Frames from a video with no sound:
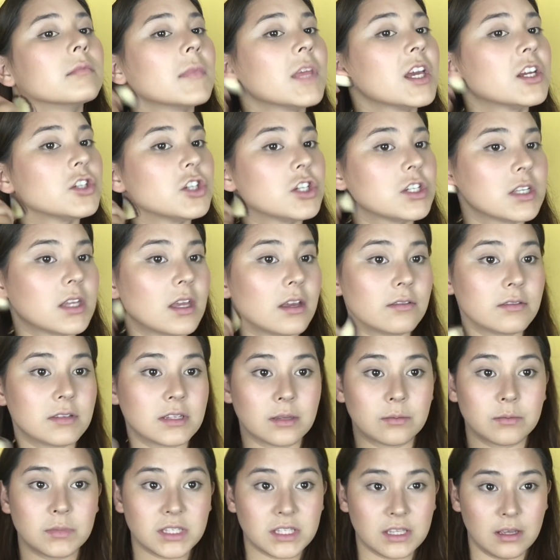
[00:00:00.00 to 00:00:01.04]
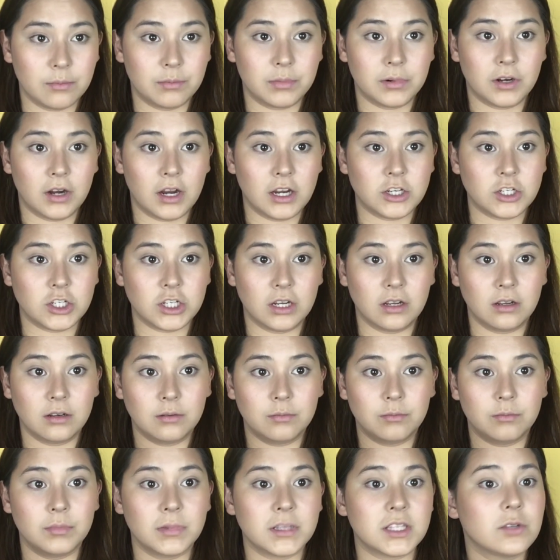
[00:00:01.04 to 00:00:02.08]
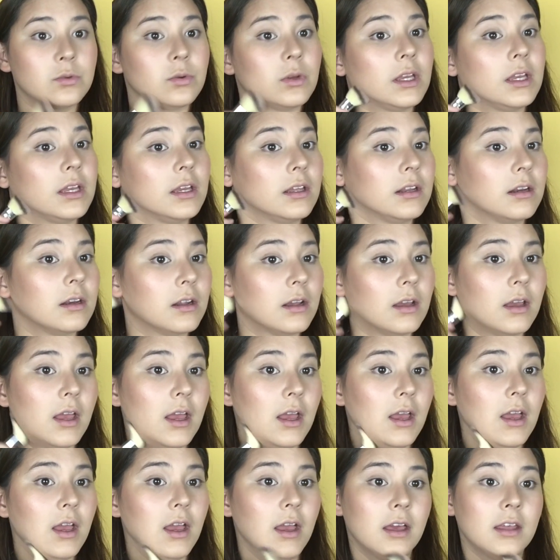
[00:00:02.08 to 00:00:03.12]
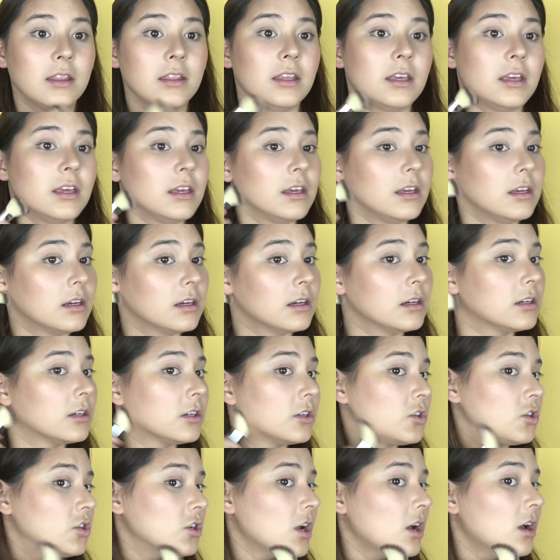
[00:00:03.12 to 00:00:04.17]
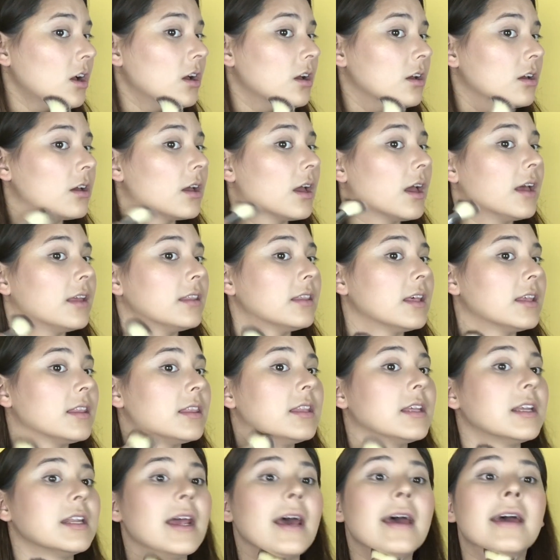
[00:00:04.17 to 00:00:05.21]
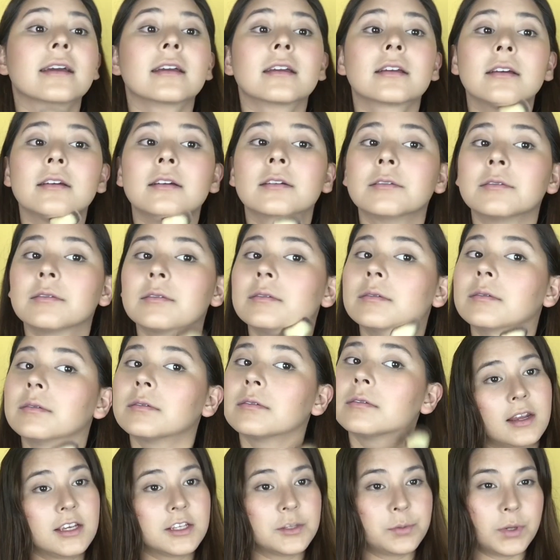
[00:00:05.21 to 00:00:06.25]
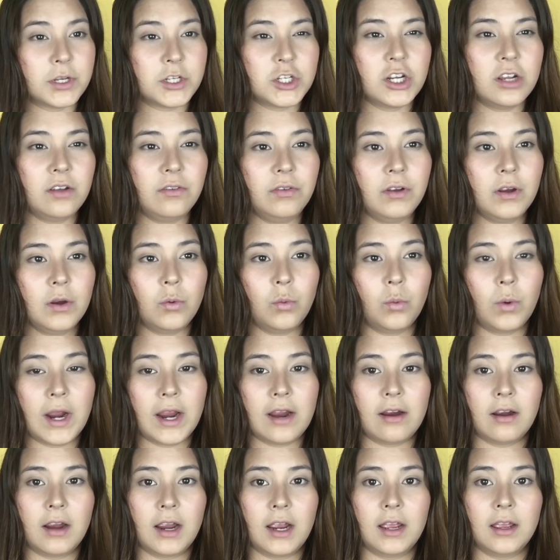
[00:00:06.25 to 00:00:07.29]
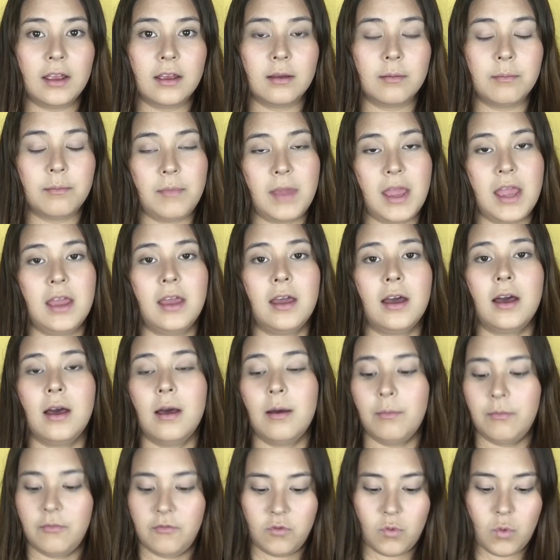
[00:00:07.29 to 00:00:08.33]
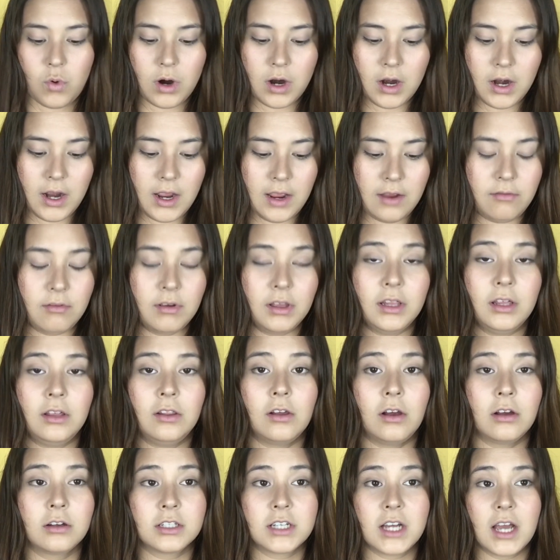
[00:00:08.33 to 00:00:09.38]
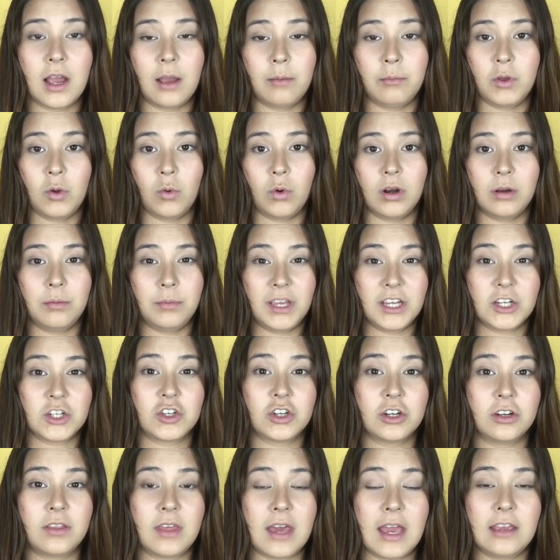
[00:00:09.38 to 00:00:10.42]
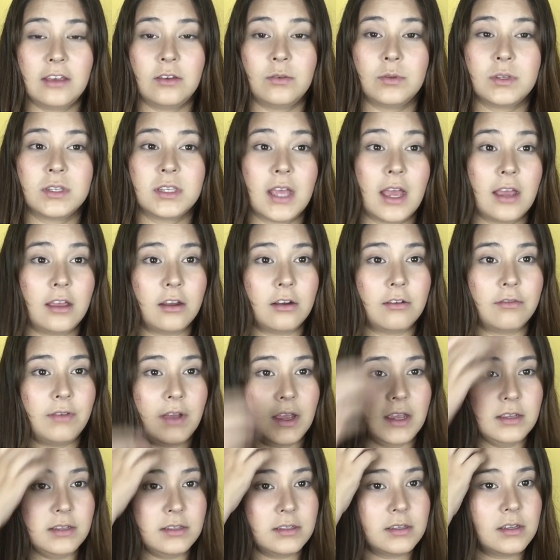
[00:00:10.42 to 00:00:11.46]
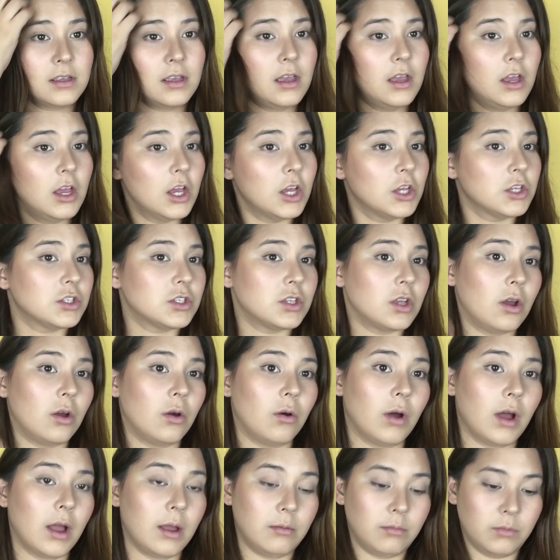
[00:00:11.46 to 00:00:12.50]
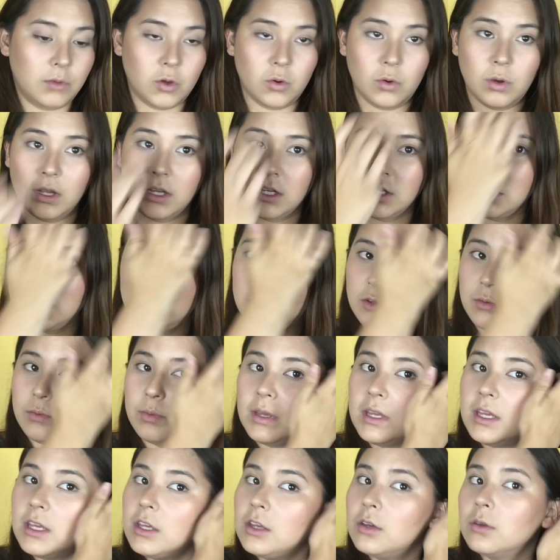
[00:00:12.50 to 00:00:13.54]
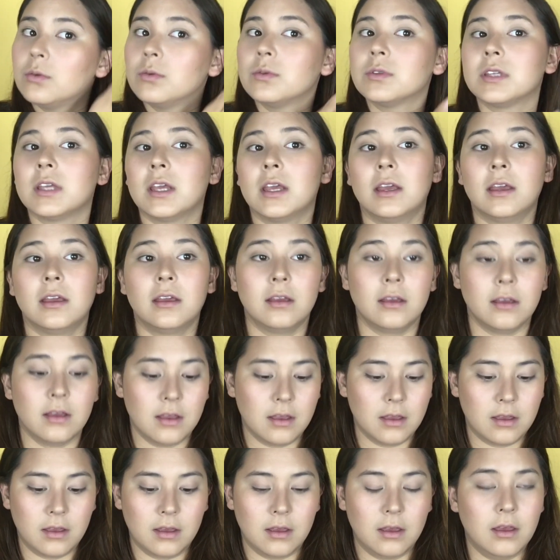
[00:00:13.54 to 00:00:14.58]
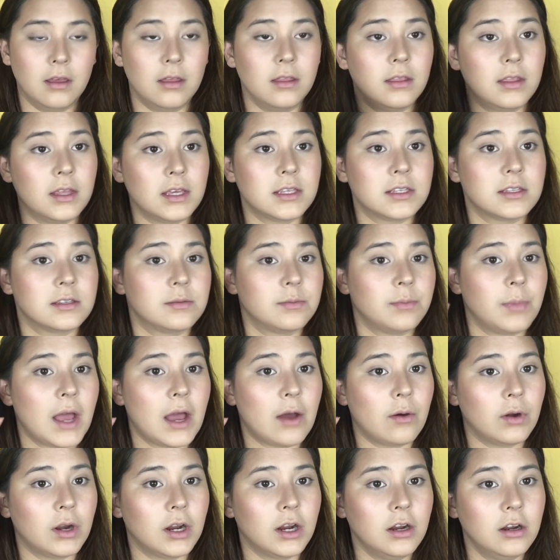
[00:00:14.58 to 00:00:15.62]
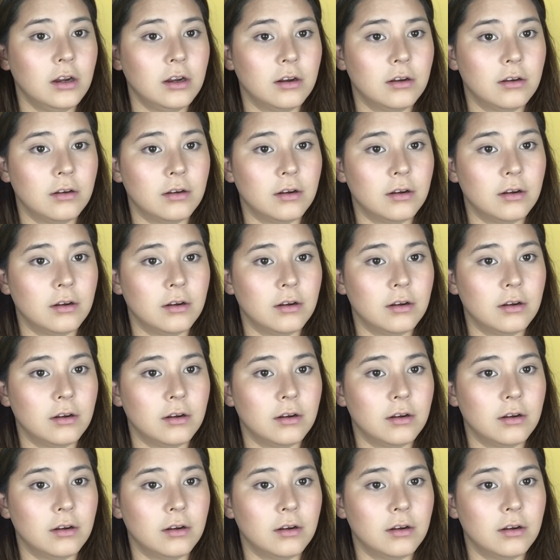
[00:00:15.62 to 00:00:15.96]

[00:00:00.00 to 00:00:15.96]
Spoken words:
That just gives some separation between the jaw and then the neck. Especially if you're wearing makeup for a really long time, you want to make sure that you set your face. So I'm going to be using this powder.